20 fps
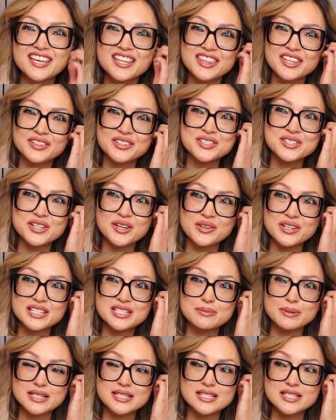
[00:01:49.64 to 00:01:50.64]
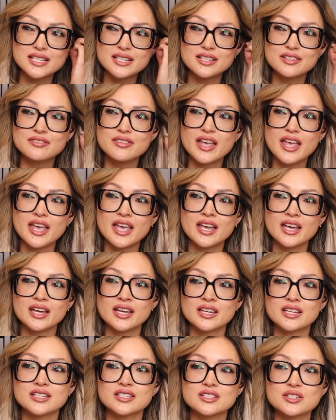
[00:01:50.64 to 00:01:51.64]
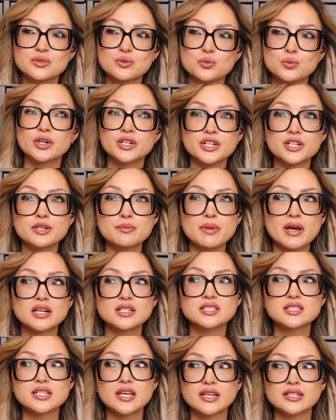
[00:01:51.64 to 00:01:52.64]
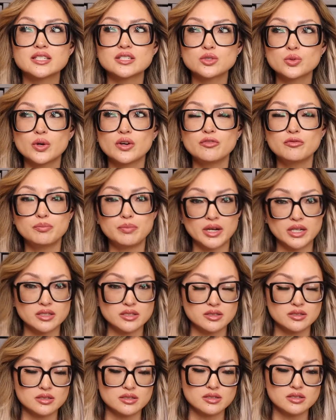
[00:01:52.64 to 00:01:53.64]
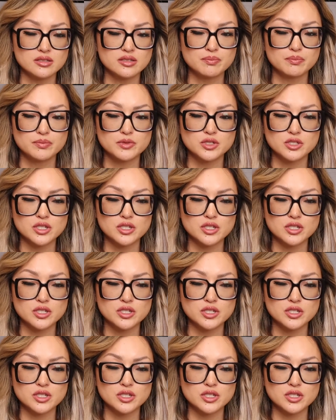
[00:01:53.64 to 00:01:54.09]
They were so expensive, and ordered about 10 to 12 bundles